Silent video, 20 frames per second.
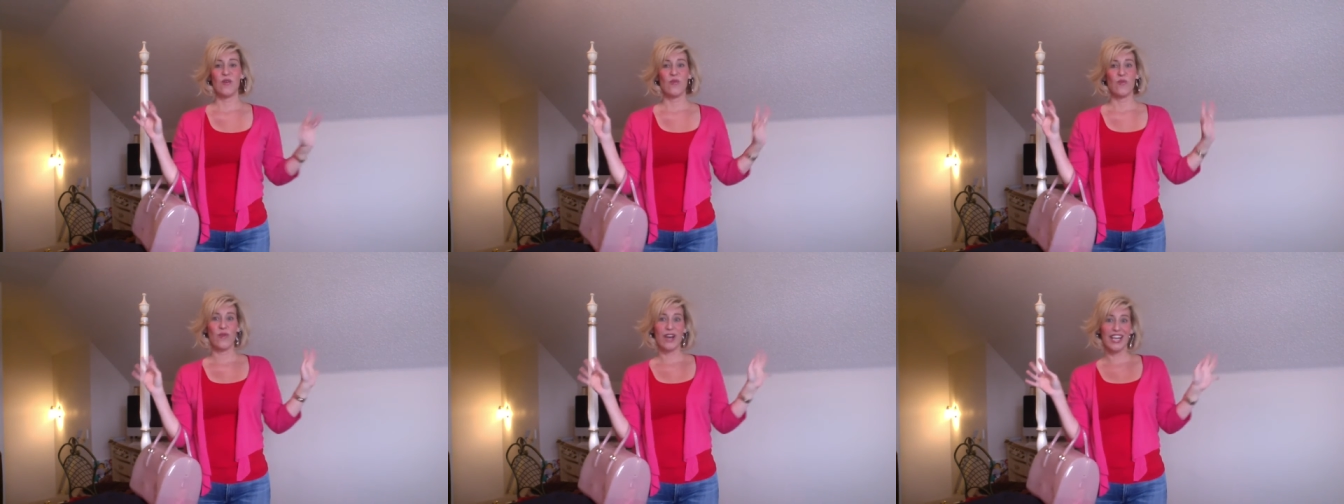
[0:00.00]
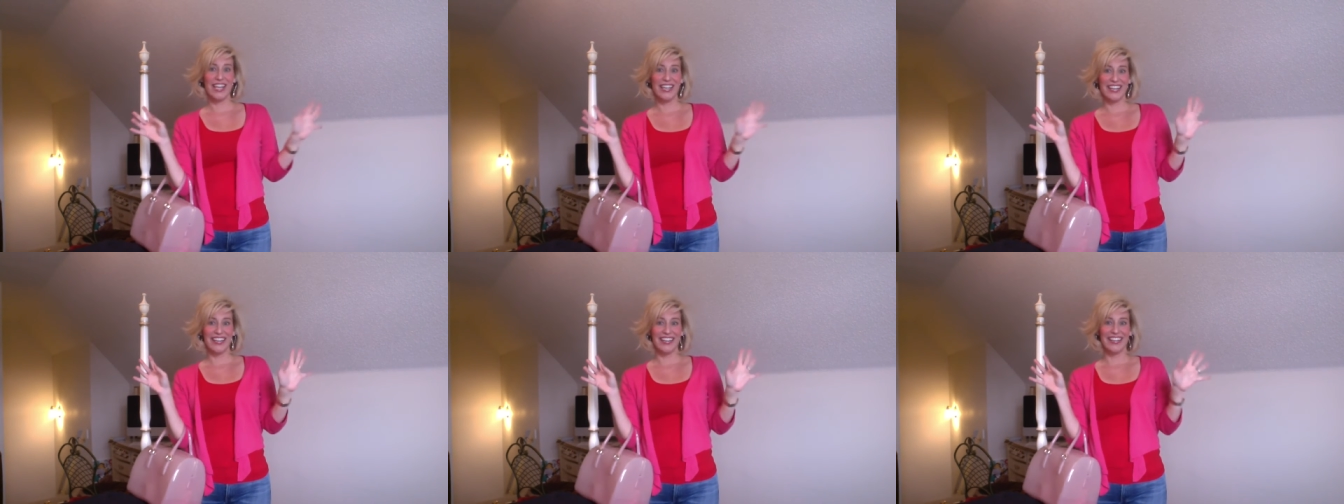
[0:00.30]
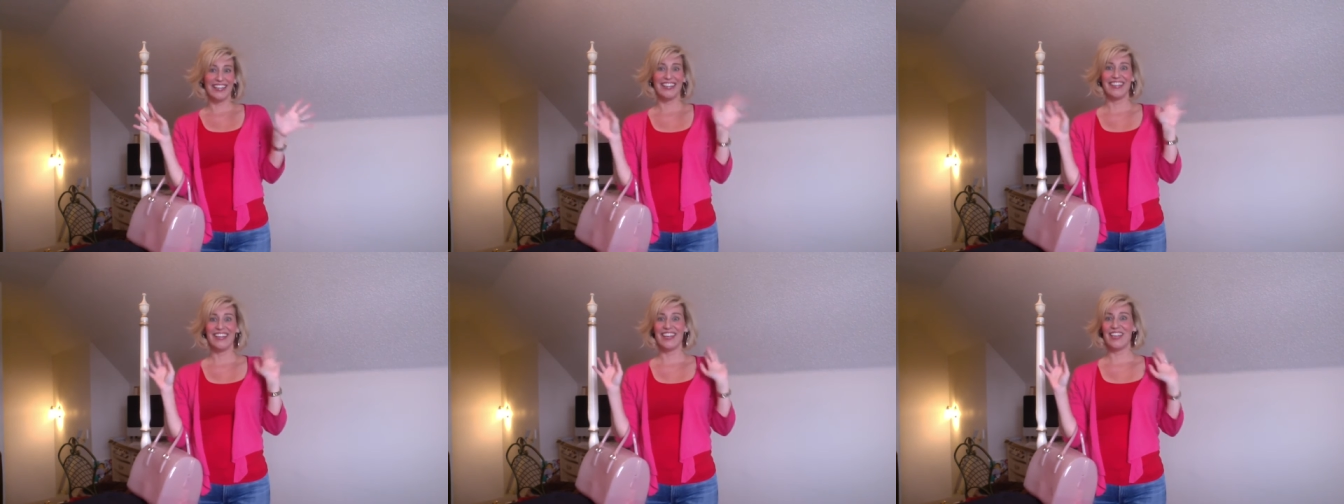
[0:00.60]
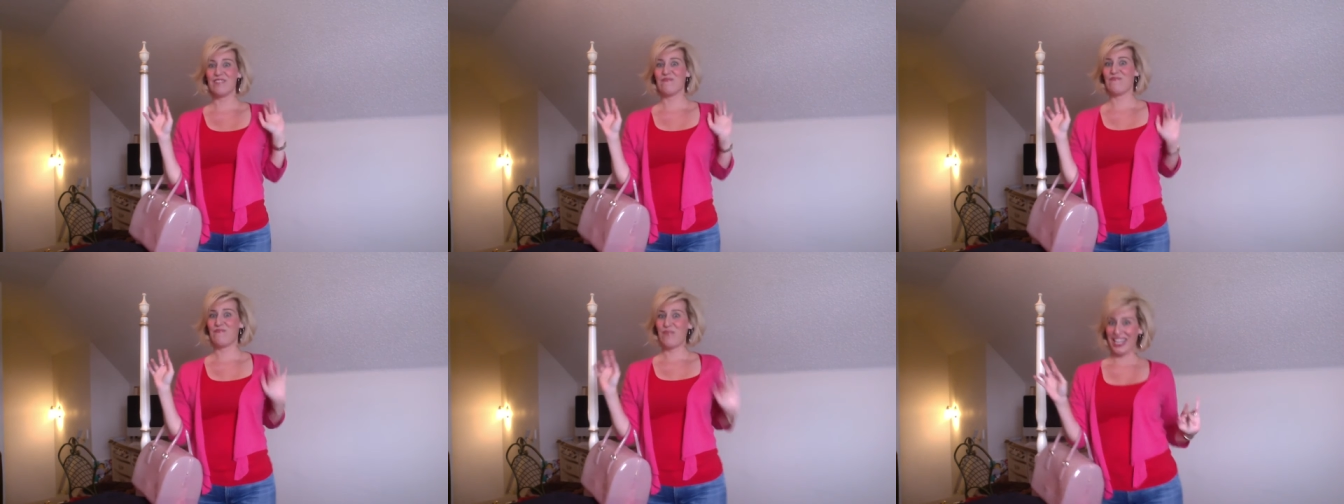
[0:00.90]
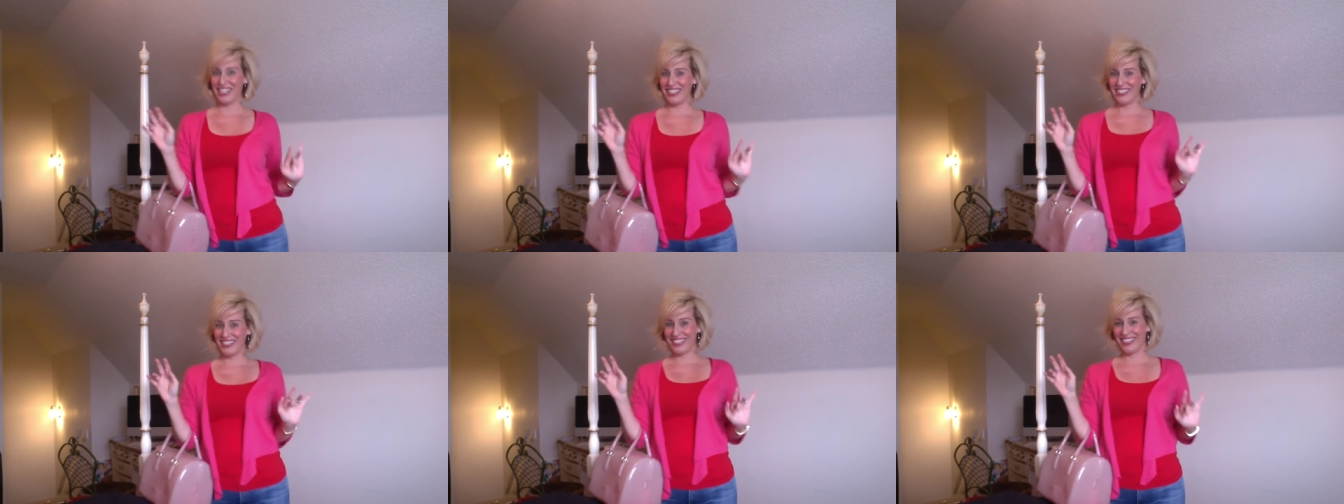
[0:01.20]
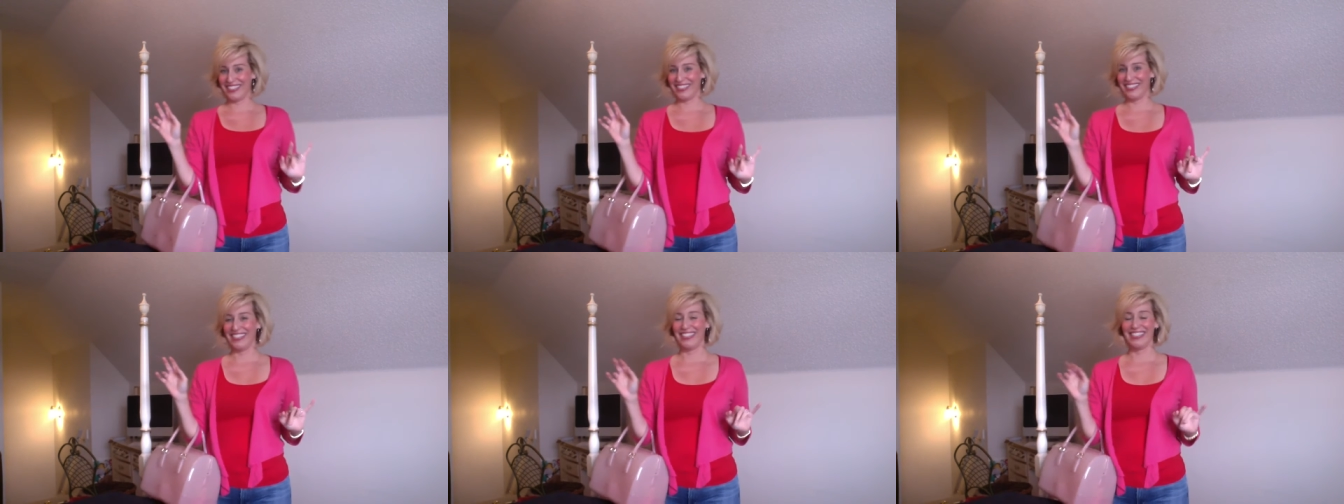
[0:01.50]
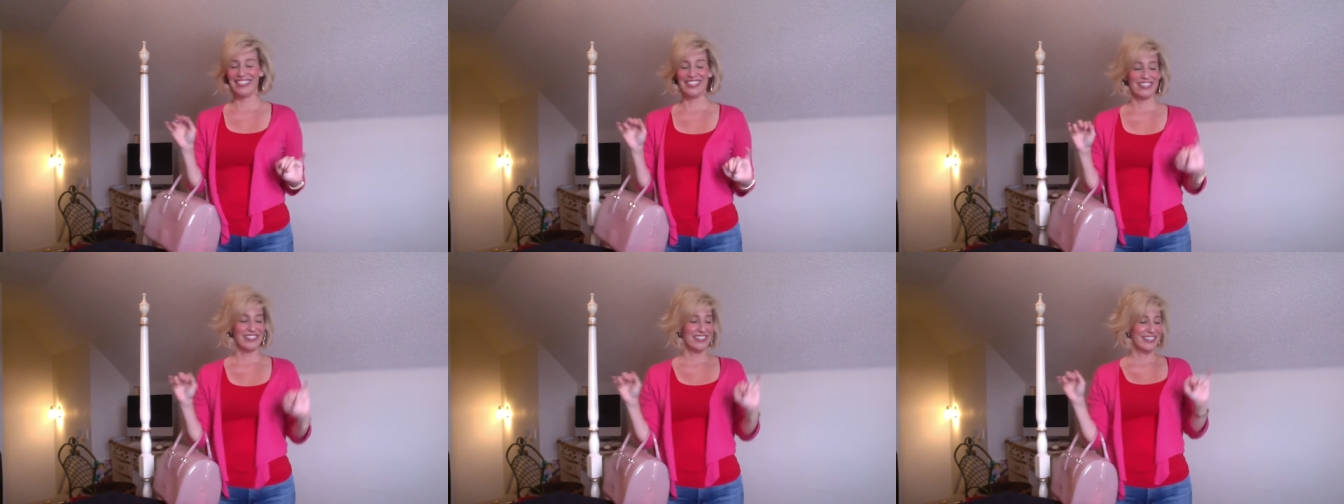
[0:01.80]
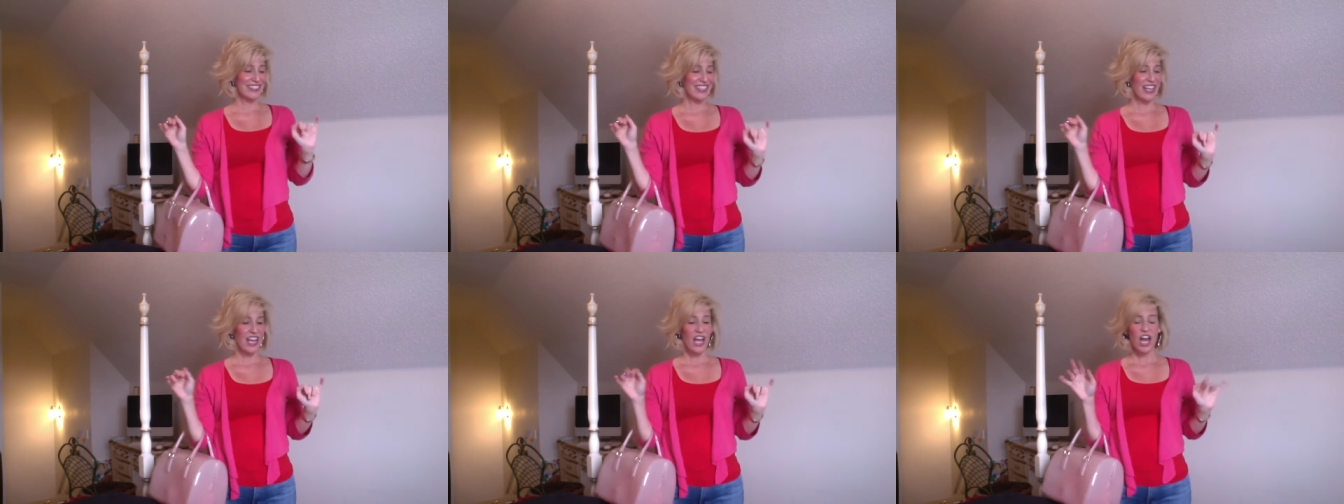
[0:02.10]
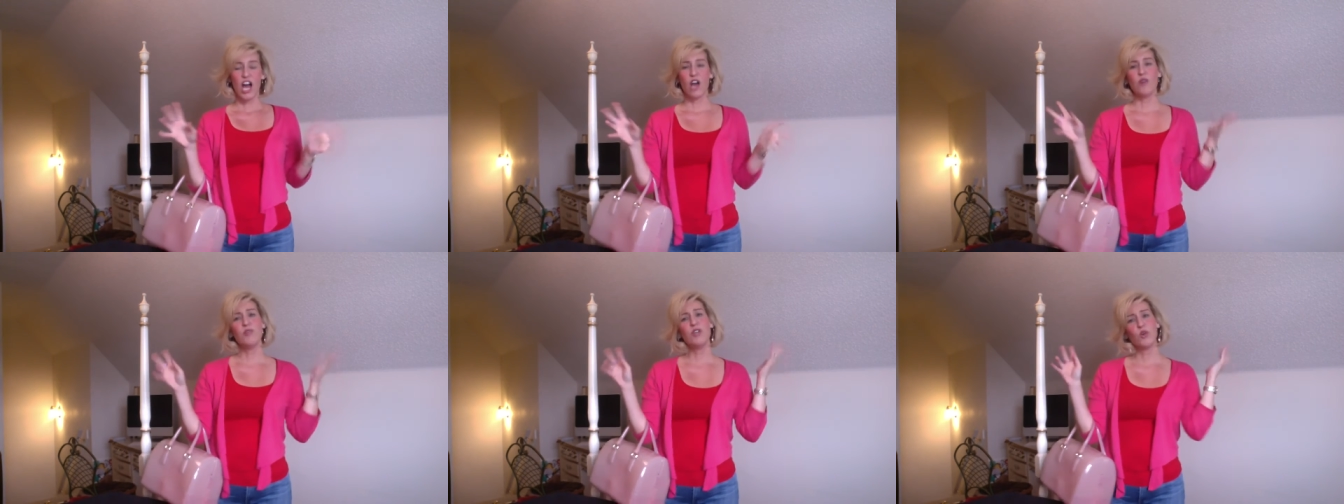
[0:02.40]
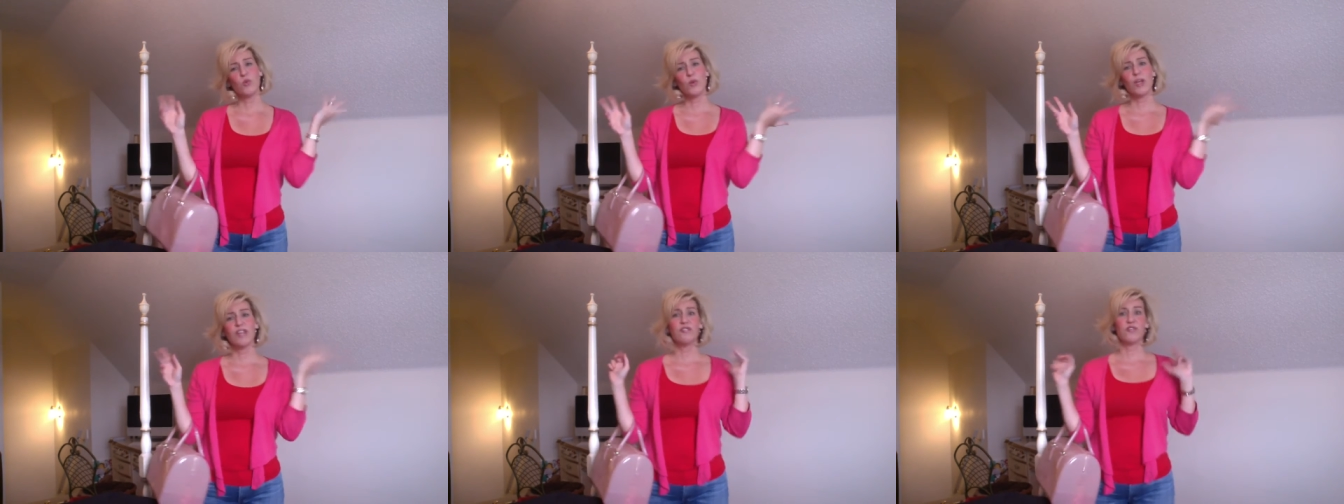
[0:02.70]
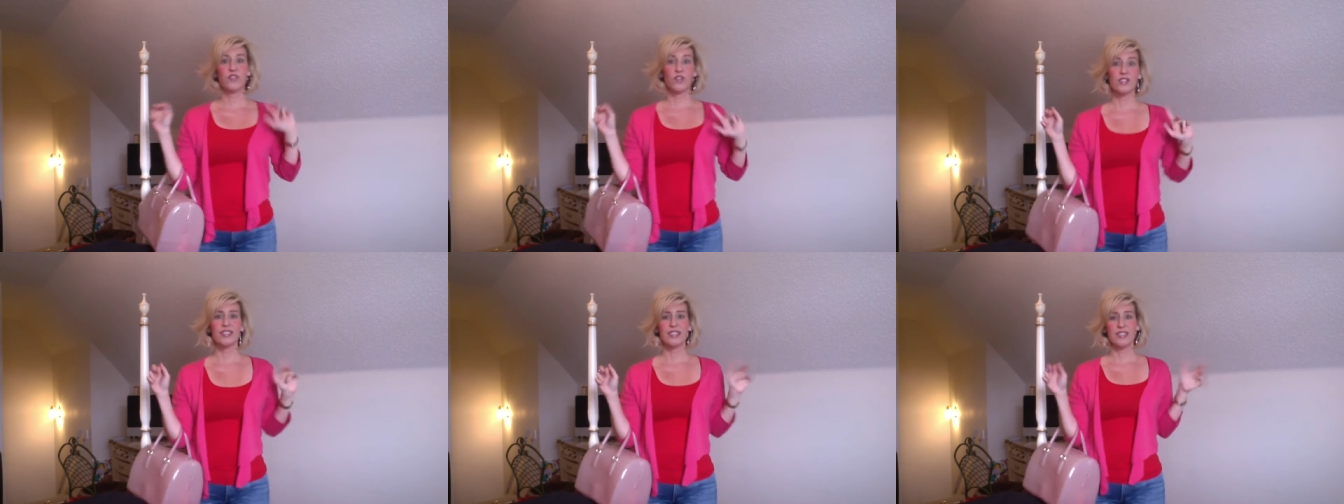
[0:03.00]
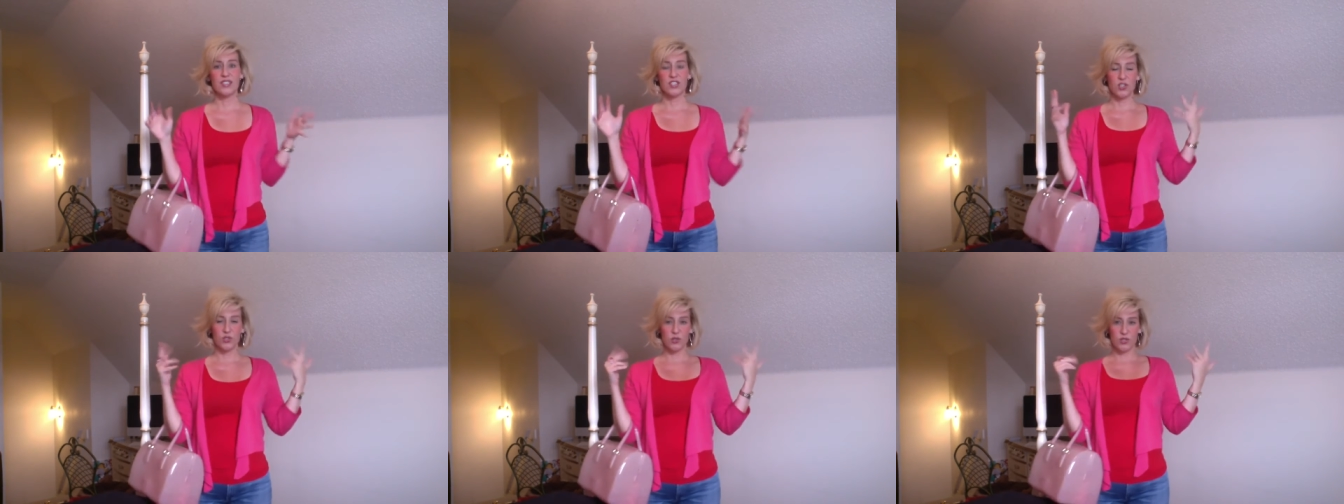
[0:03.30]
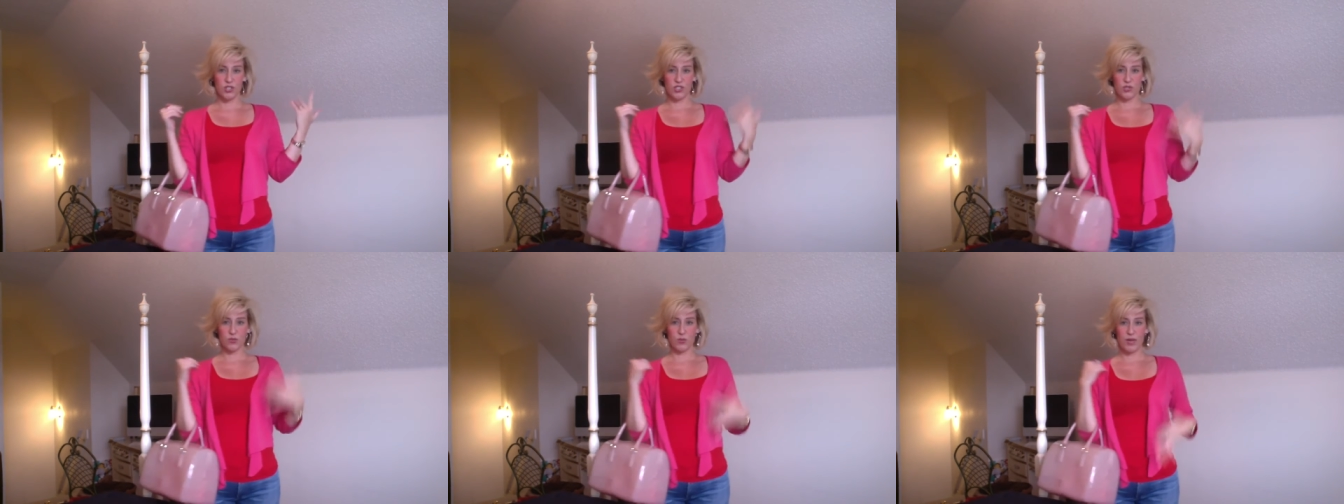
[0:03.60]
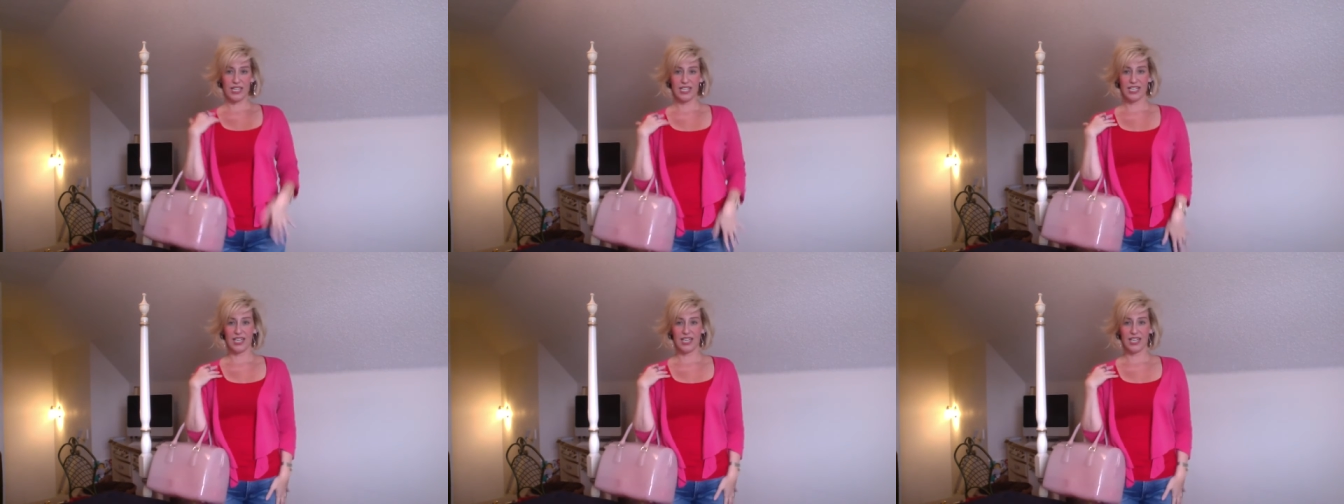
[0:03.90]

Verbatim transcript: waiting impatiently. Oh, no, wait. First, let's do just waiting